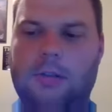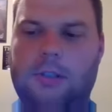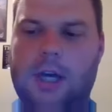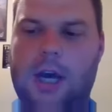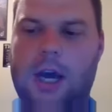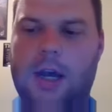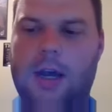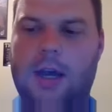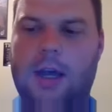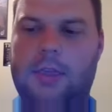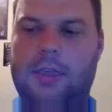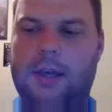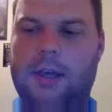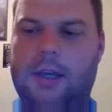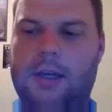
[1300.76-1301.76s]
Ty, I
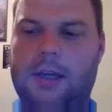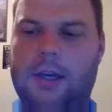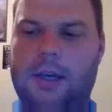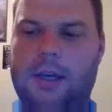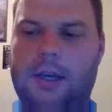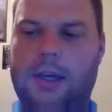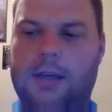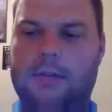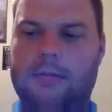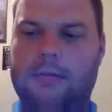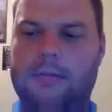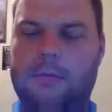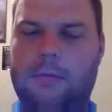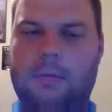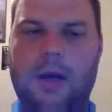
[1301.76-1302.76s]
think
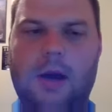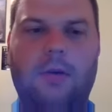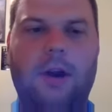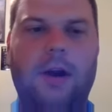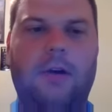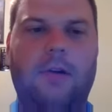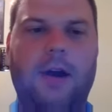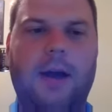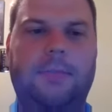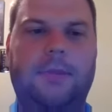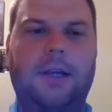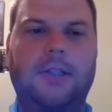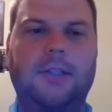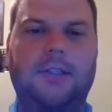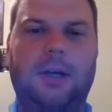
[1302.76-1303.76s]
about ready to wrap
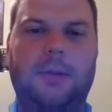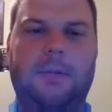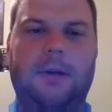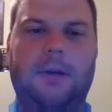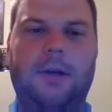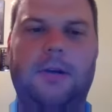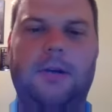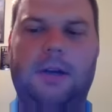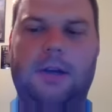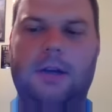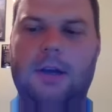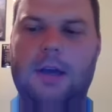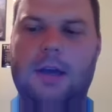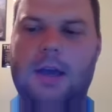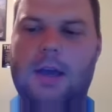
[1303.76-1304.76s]
things up here, and
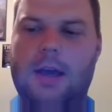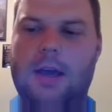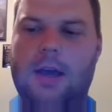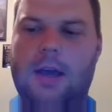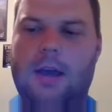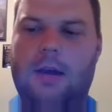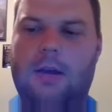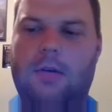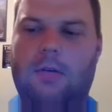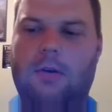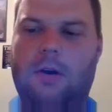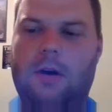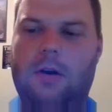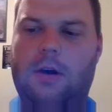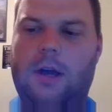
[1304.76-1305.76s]

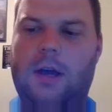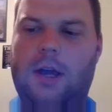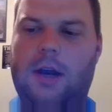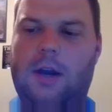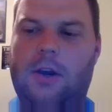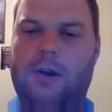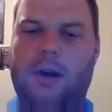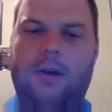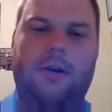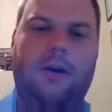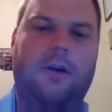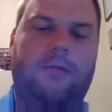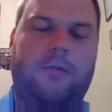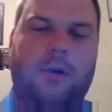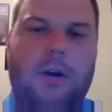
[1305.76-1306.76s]
we'll go ahead. Are you
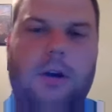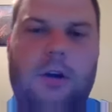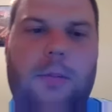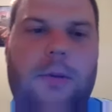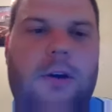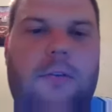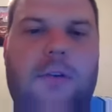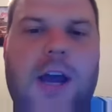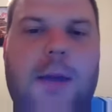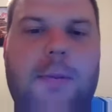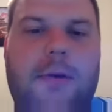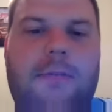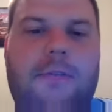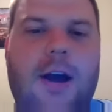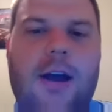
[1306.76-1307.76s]
ready for a little bit of
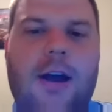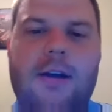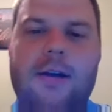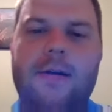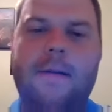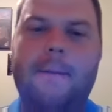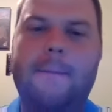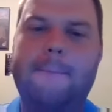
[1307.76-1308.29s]
rapid fire?